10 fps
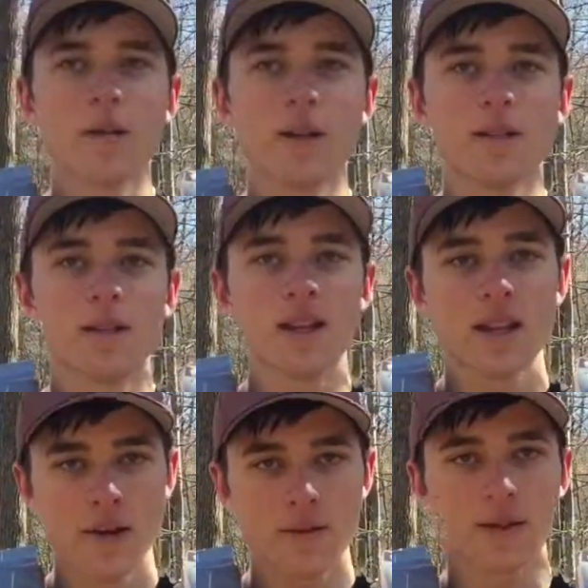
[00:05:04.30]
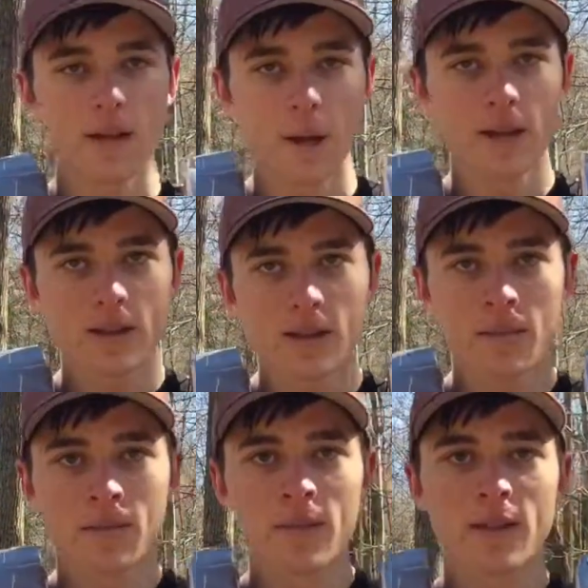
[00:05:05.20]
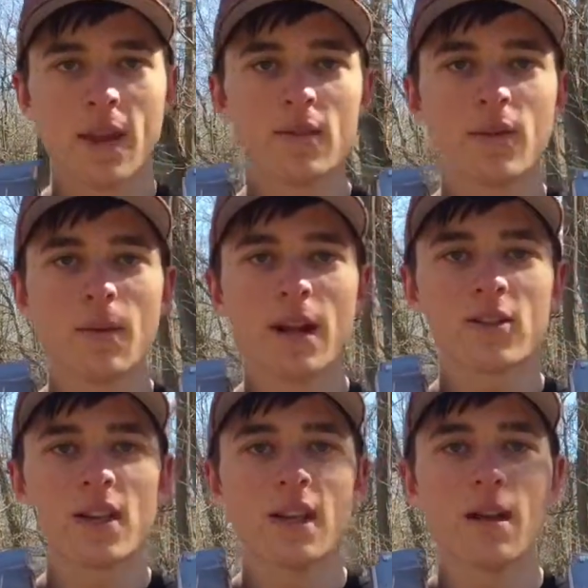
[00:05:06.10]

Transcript: armor does have its limits. Thanks for watching,